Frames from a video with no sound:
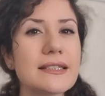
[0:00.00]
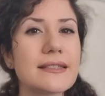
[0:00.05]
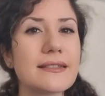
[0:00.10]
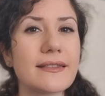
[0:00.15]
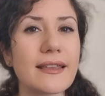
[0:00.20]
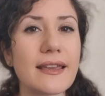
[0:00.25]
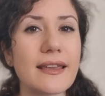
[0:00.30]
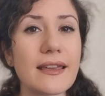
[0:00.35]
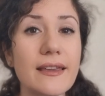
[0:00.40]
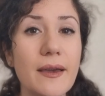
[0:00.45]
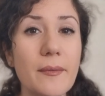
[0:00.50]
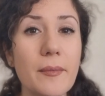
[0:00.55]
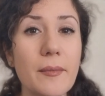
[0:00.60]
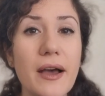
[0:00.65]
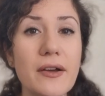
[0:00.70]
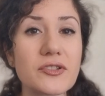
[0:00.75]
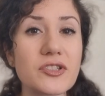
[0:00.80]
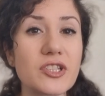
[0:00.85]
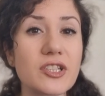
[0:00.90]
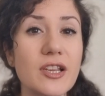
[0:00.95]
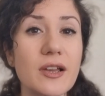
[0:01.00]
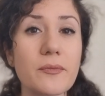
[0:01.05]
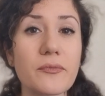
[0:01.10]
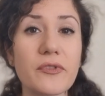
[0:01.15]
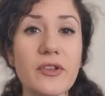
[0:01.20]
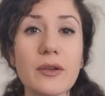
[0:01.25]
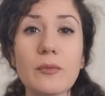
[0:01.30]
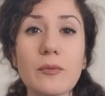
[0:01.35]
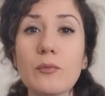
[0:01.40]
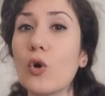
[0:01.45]
think about
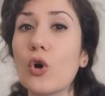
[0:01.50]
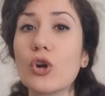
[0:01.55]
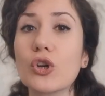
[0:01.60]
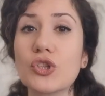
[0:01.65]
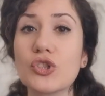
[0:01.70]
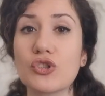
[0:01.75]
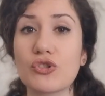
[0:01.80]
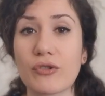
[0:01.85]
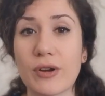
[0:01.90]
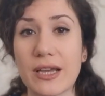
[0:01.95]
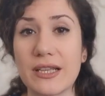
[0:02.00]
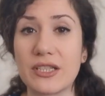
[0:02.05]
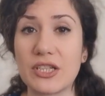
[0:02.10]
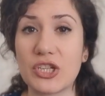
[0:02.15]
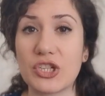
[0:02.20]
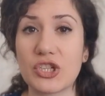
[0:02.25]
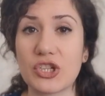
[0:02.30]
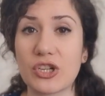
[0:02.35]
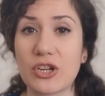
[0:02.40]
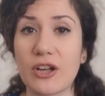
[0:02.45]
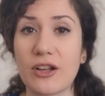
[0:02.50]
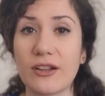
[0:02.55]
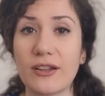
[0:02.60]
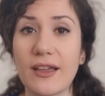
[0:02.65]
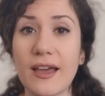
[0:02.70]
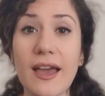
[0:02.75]
something more traditional,